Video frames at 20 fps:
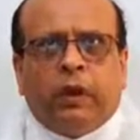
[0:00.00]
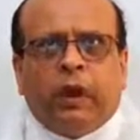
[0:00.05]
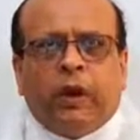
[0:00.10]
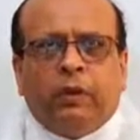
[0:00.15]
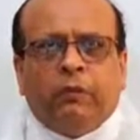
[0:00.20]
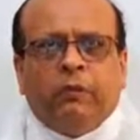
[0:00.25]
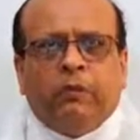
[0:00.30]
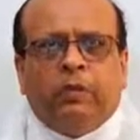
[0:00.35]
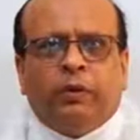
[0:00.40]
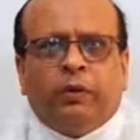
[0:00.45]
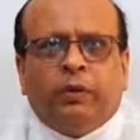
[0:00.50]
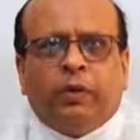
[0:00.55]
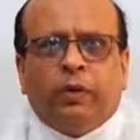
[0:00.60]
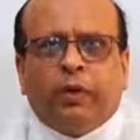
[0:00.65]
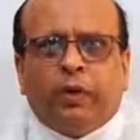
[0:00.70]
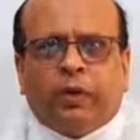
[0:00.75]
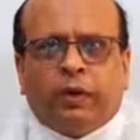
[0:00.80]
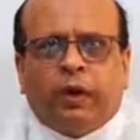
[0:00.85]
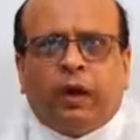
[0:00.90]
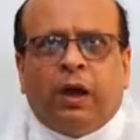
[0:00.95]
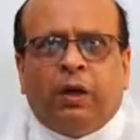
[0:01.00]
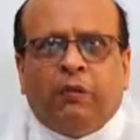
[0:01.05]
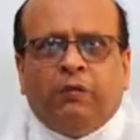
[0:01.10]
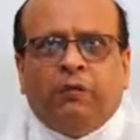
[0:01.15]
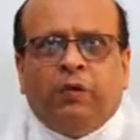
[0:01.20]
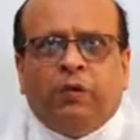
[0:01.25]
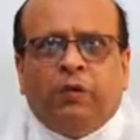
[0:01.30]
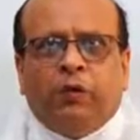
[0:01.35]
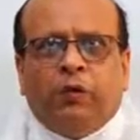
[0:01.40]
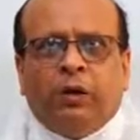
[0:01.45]
after
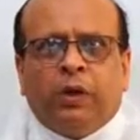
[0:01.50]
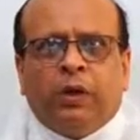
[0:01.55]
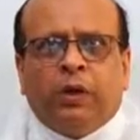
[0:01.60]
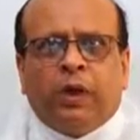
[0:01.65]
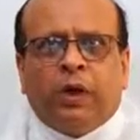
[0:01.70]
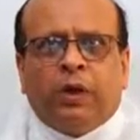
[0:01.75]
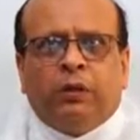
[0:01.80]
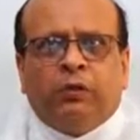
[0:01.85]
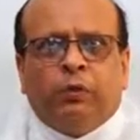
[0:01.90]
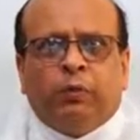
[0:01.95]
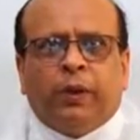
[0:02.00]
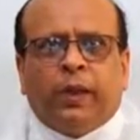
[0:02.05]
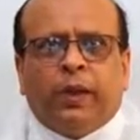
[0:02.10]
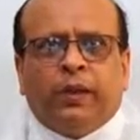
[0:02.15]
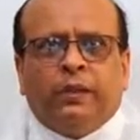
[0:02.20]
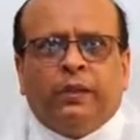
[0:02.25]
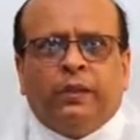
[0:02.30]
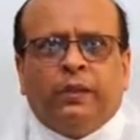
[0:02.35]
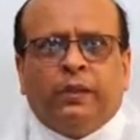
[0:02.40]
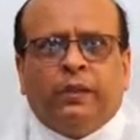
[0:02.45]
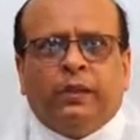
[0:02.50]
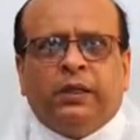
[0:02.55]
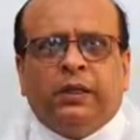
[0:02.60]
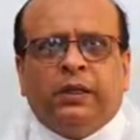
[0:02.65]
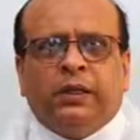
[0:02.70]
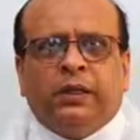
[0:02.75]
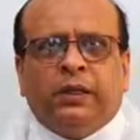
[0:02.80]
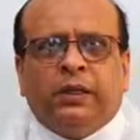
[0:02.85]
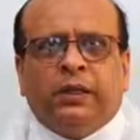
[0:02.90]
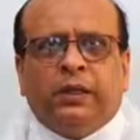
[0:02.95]
total knee
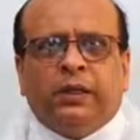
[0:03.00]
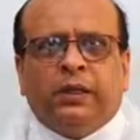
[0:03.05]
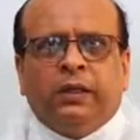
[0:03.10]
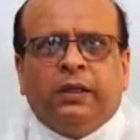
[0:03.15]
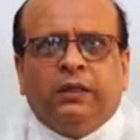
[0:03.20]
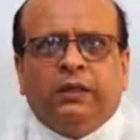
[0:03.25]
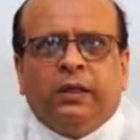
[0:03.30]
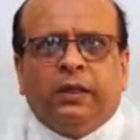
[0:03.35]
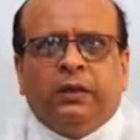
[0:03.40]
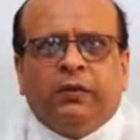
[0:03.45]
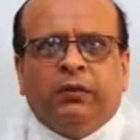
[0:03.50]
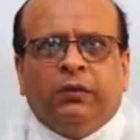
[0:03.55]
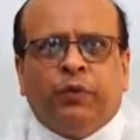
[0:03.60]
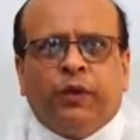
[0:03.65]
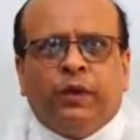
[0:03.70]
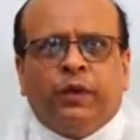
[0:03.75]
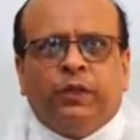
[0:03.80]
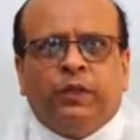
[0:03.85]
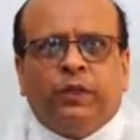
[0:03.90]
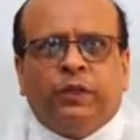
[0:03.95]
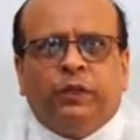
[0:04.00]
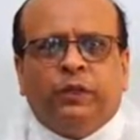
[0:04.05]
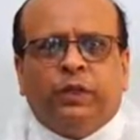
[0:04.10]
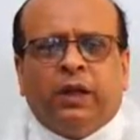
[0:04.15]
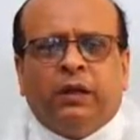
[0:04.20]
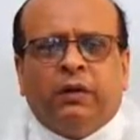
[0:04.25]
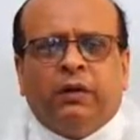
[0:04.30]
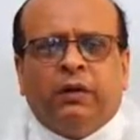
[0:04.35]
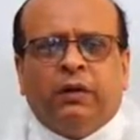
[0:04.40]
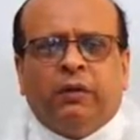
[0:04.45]
arthroplasty is the infection
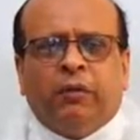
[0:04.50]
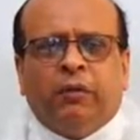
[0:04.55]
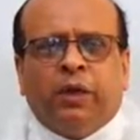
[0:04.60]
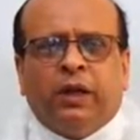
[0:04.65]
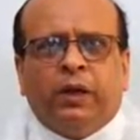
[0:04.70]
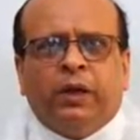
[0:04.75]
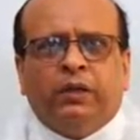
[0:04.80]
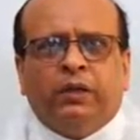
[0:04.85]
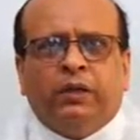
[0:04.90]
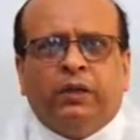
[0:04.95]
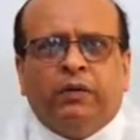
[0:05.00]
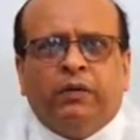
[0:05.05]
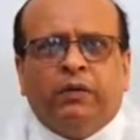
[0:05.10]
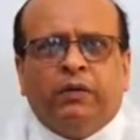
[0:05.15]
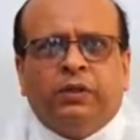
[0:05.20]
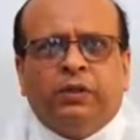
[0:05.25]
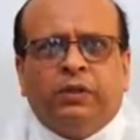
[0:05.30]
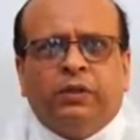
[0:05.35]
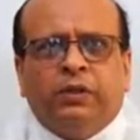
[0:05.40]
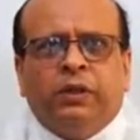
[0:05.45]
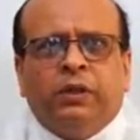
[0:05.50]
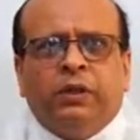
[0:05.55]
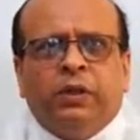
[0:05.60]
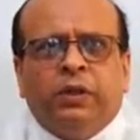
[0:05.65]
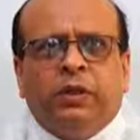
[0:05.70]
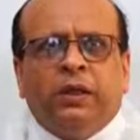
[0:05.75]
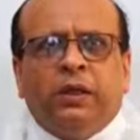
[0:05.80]
that requires revision.